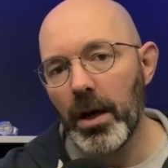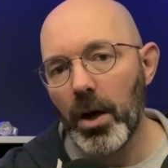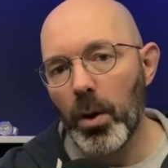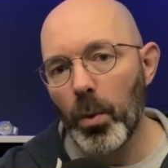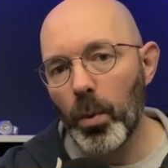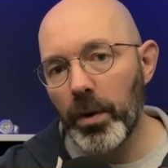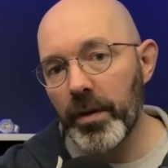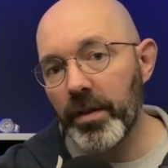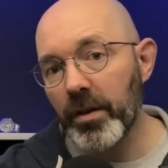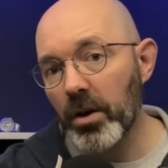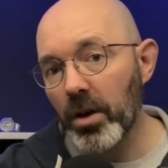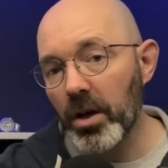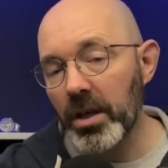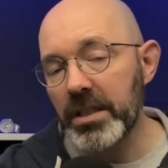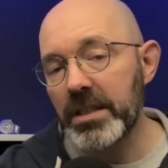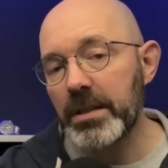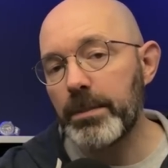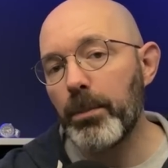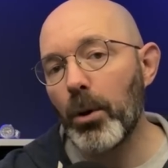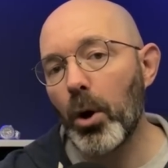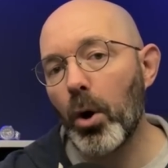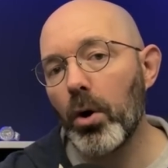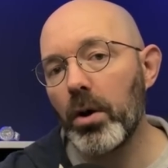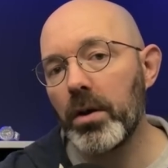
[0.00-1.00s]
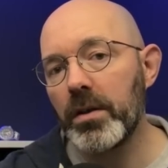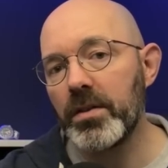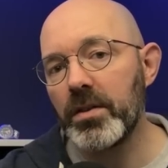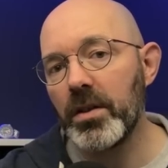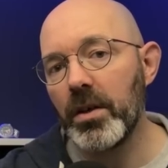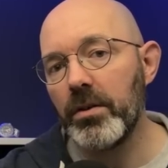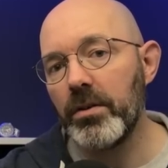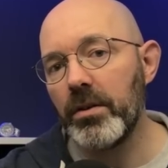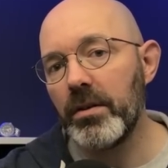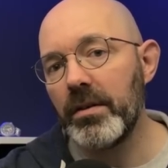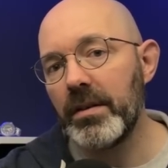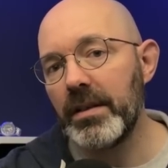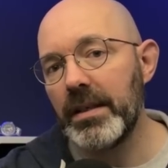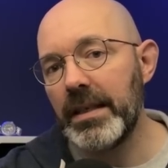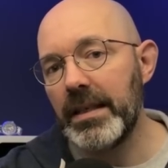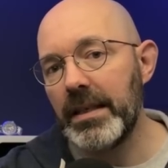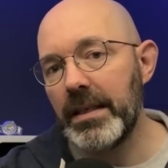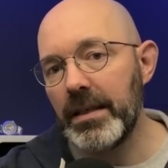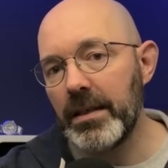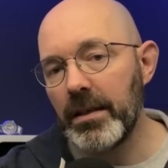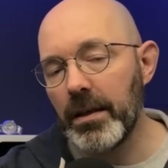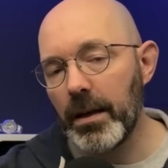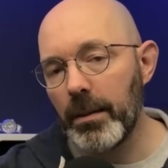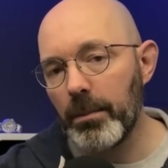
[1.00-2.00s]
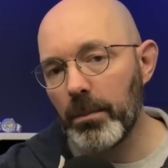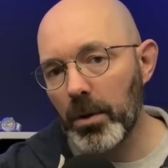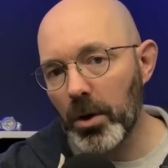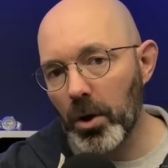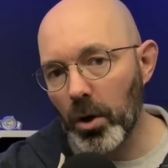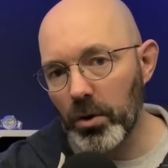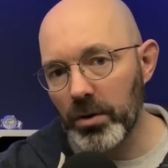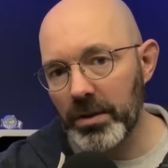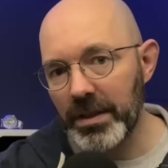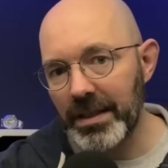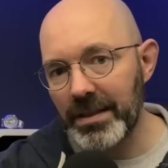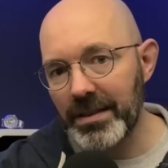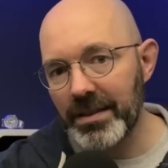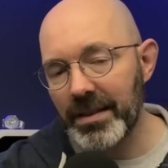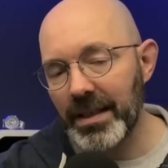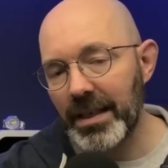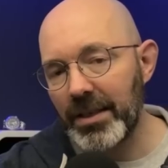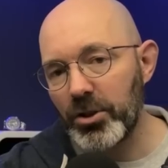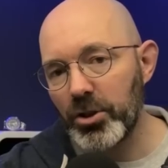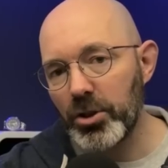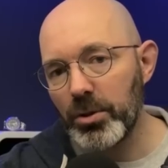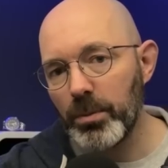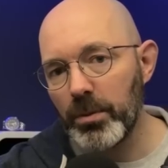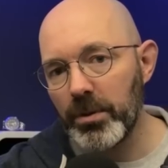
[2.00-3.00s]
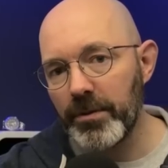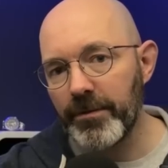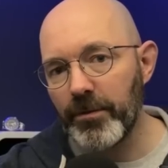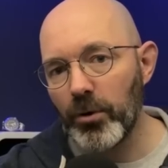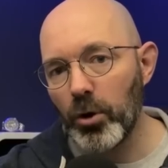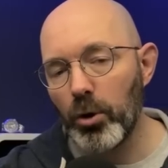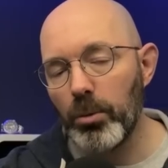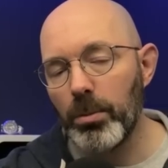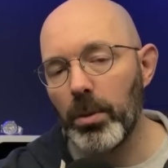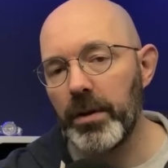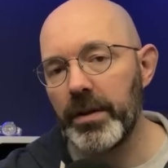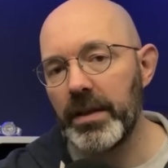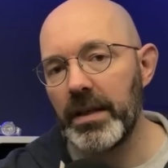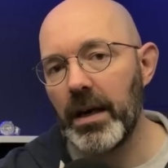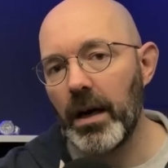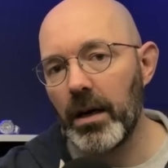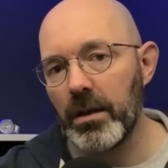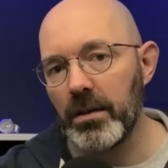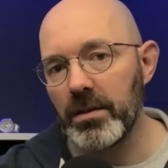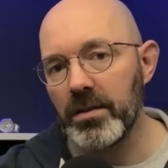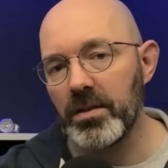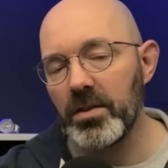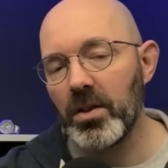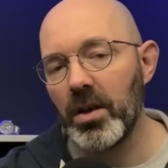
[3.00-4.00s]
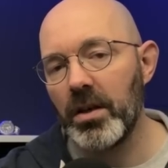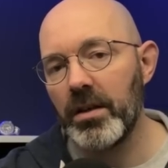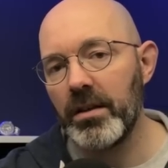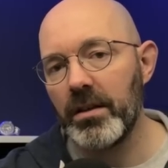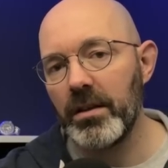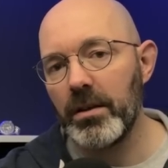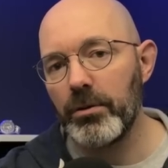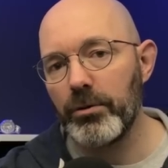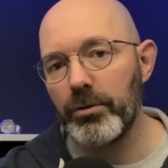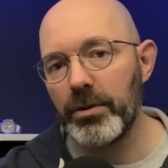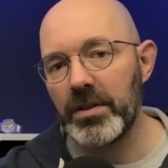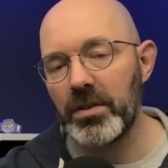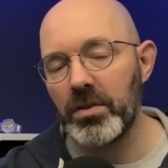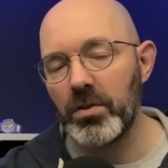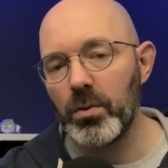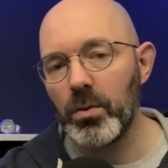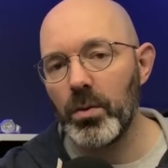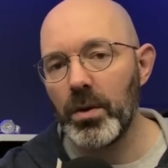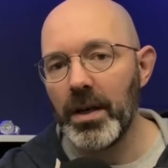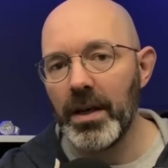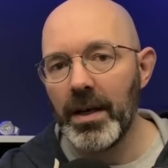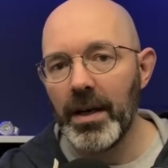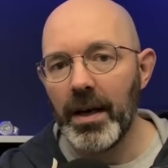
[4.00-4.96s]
with an ice block so that the condensation would form on the underside of the crystal.